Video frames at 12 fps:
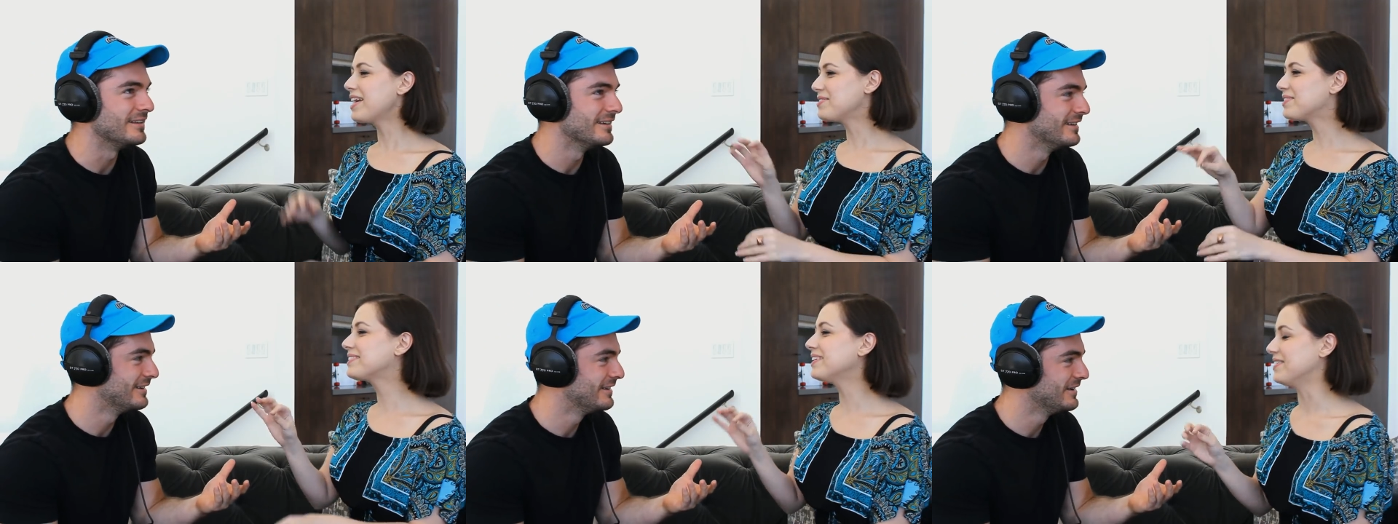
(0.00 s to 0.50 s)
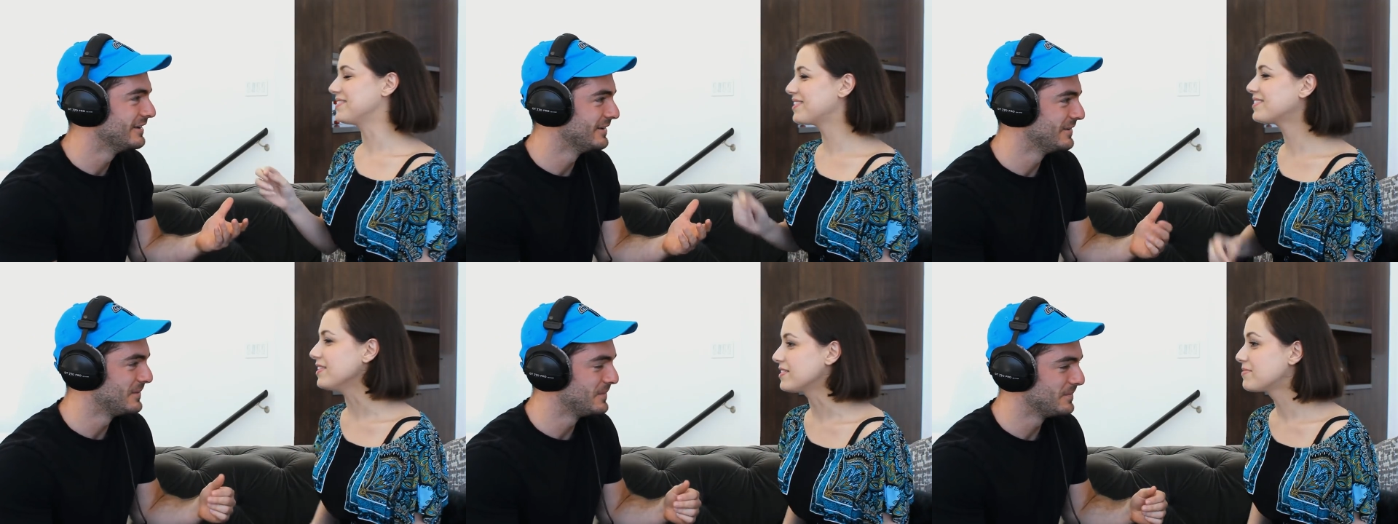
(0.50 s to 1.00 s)
Speaker 1: Okay, you're close,
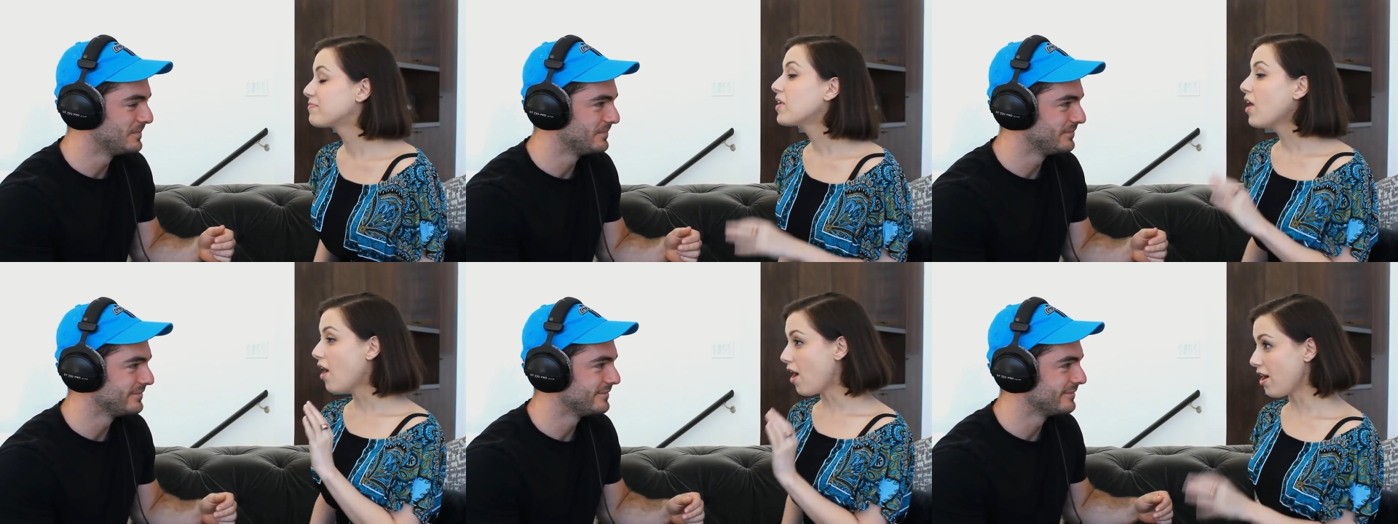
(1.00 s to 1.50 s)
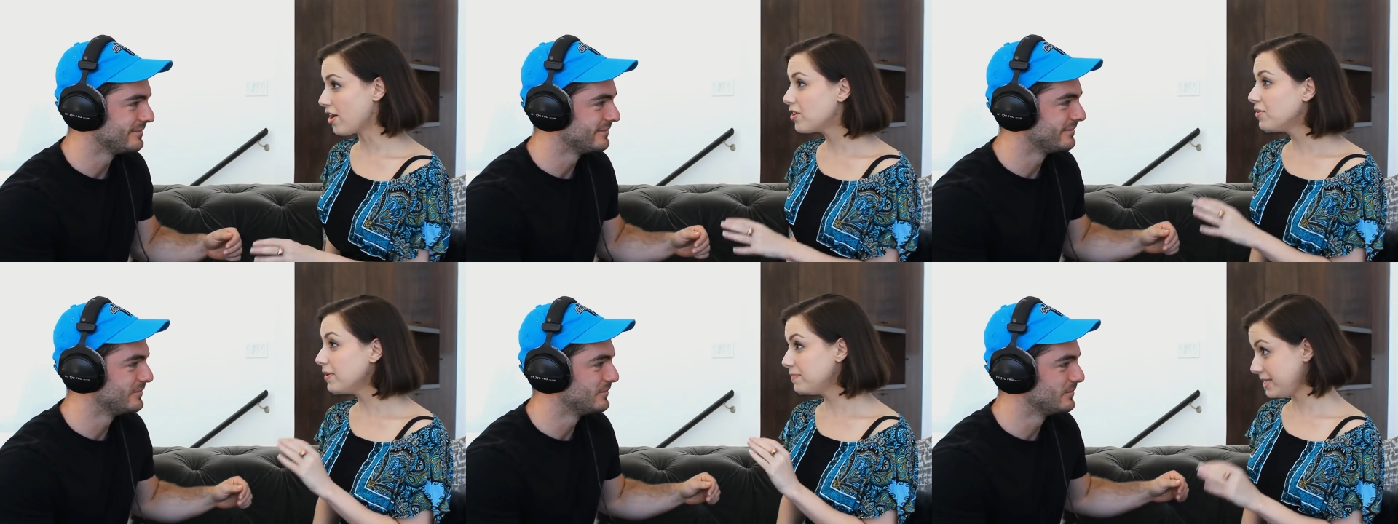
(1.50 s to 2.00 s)
you're close. Are
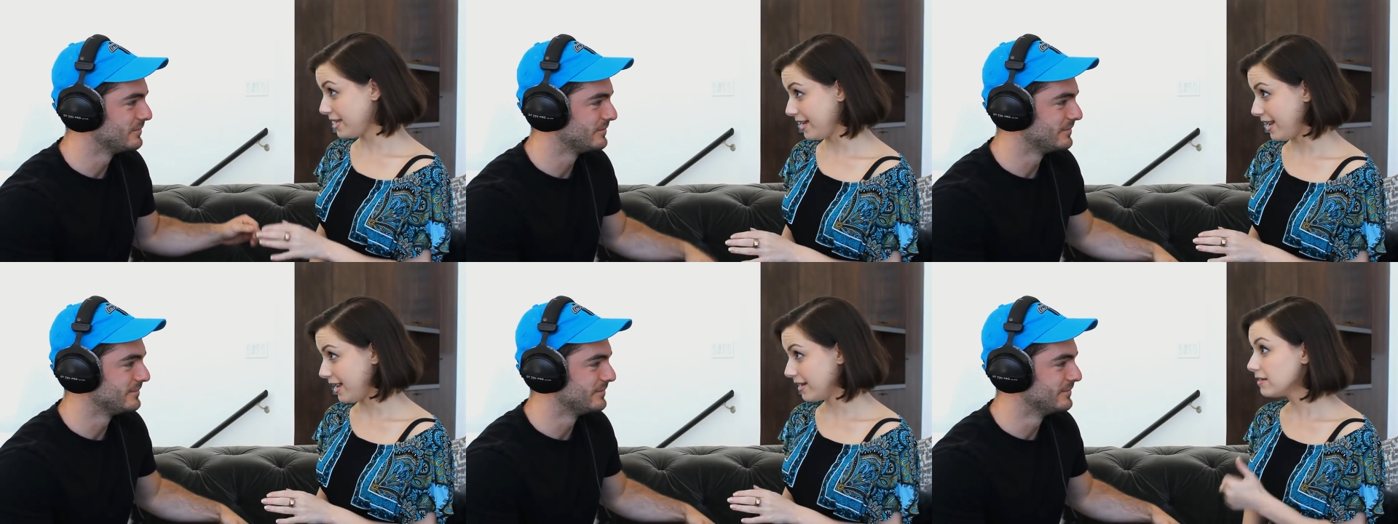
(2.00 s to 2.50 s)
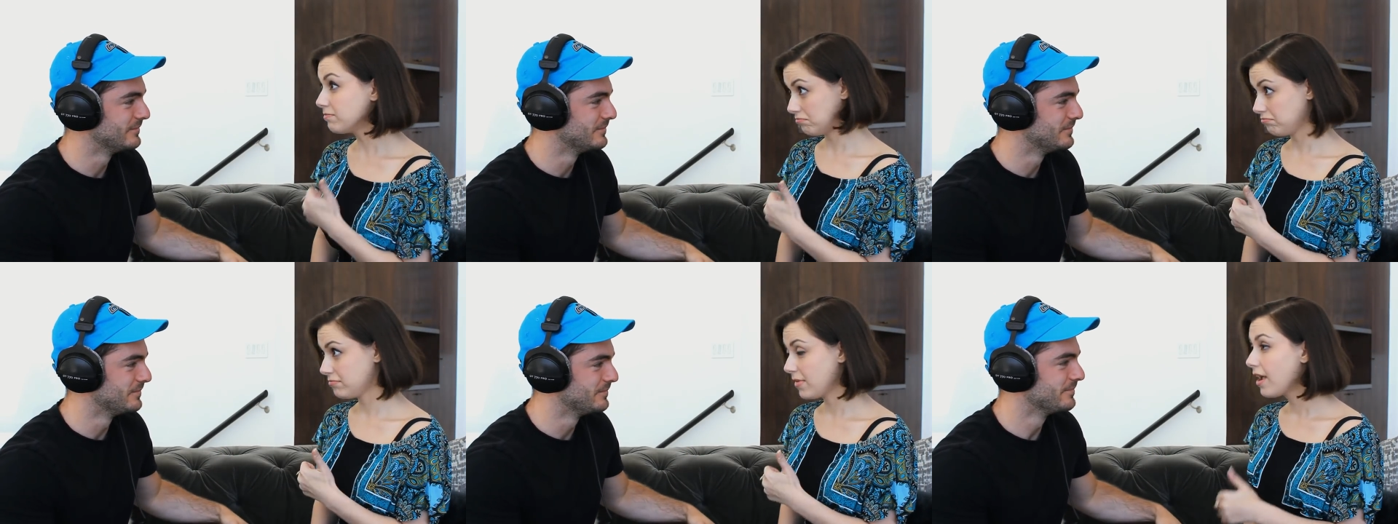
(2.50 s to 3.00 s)
you obsidian?
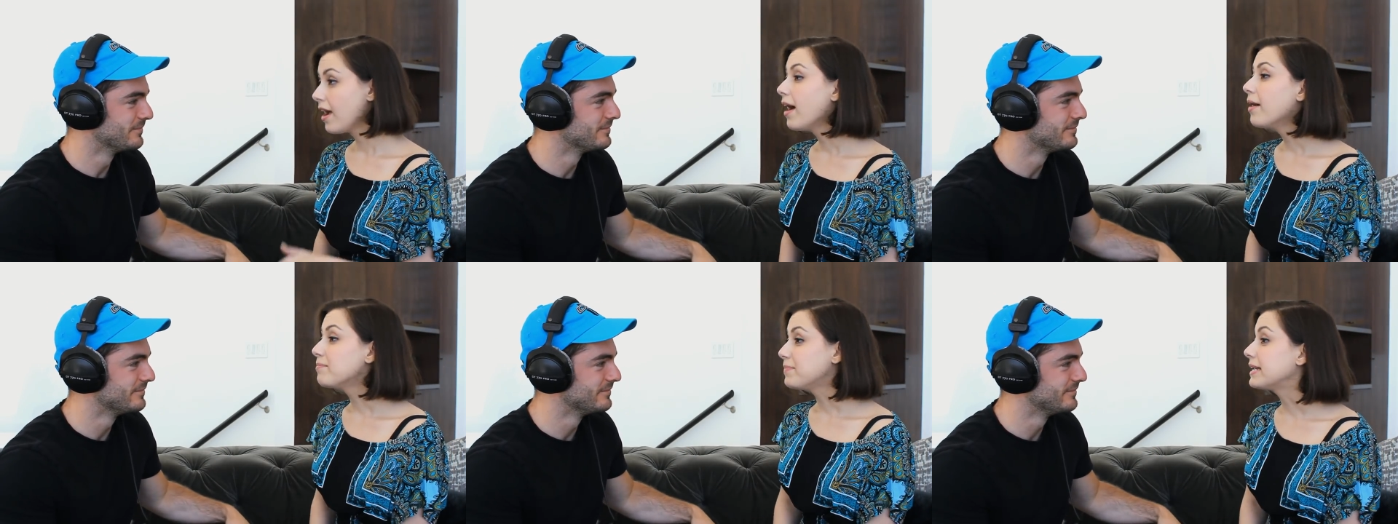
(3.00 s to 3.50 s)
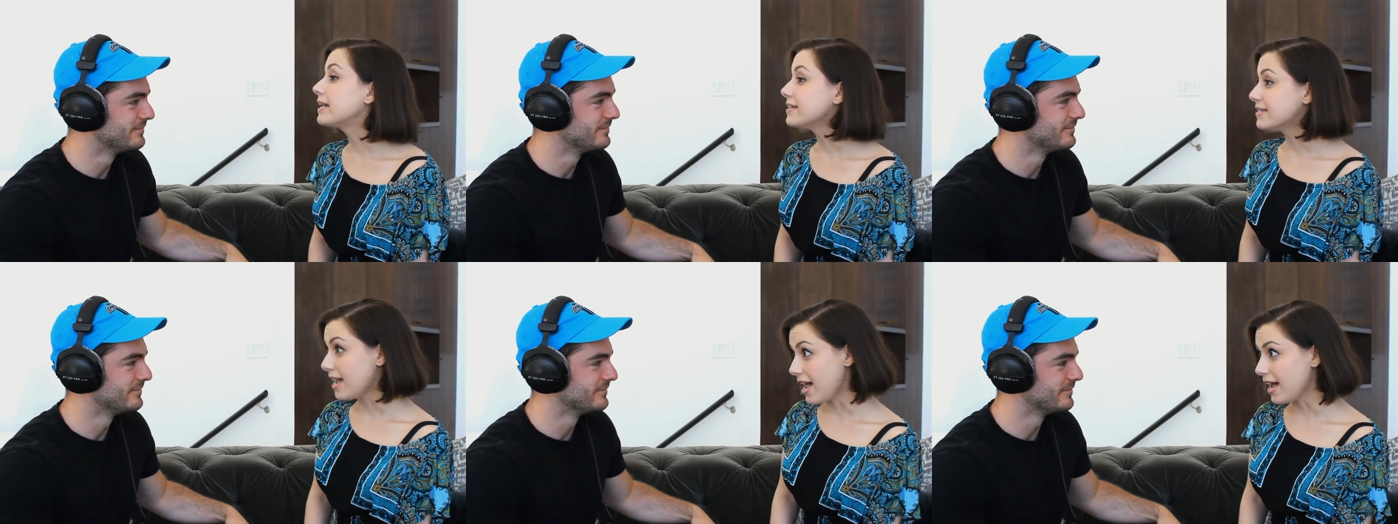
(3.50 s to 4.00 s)

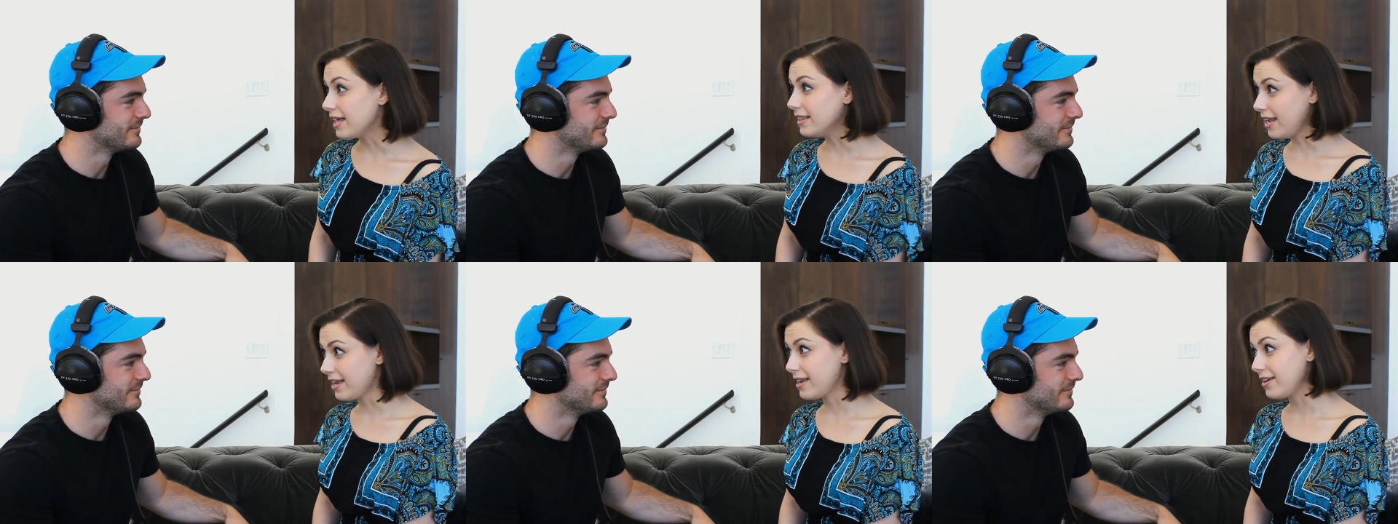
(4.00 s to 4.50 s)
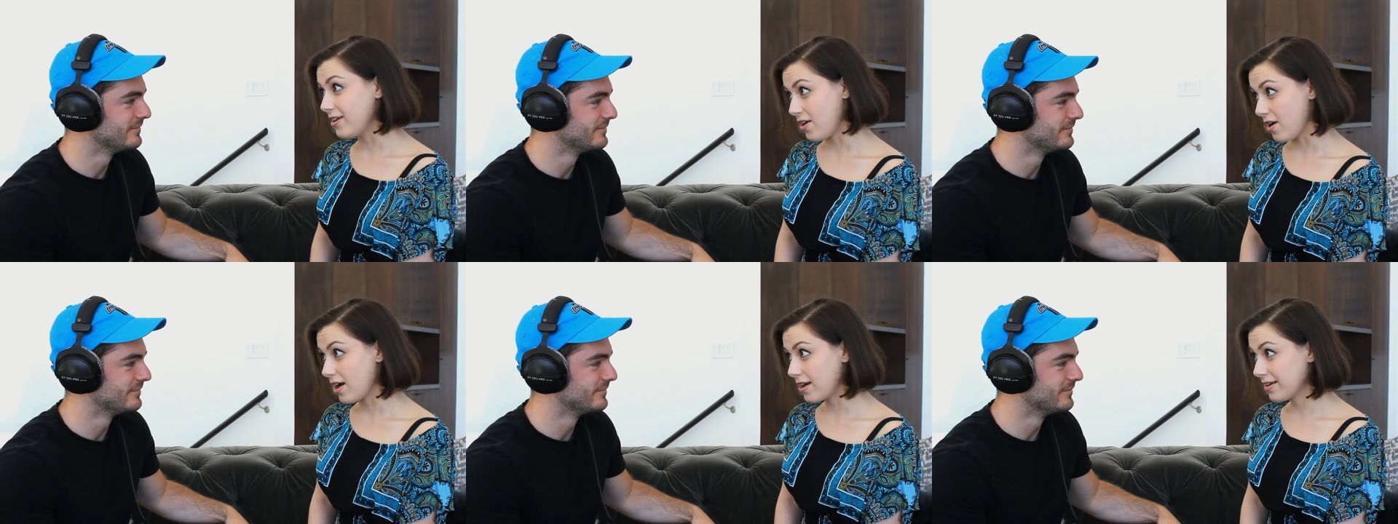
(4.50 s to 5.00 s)
Because I like it
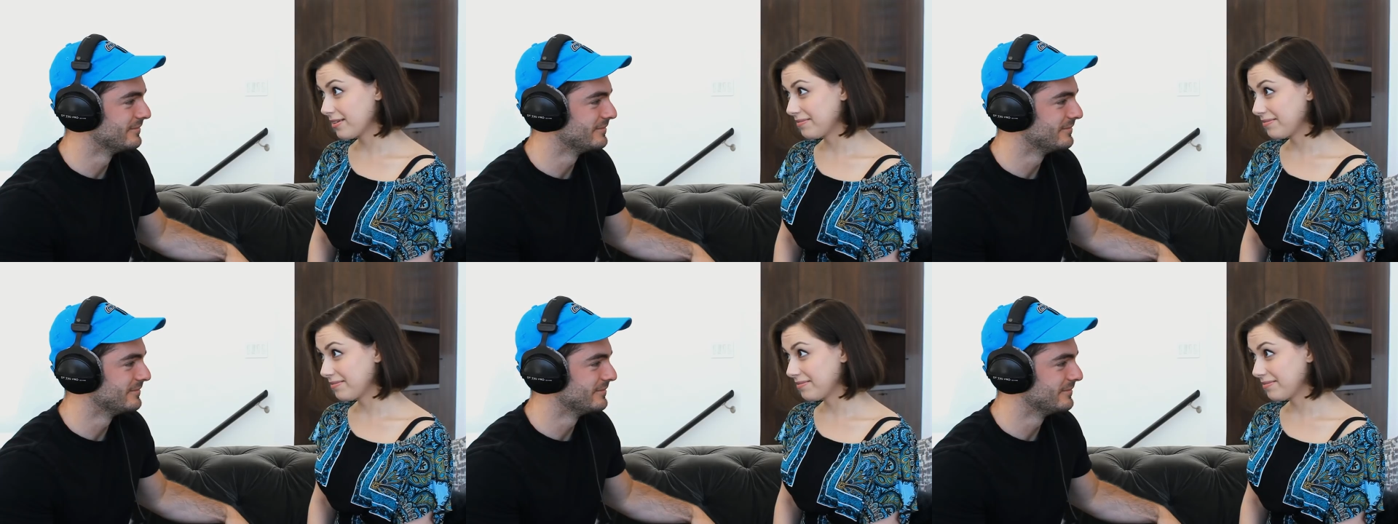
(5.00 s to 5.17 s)
hard.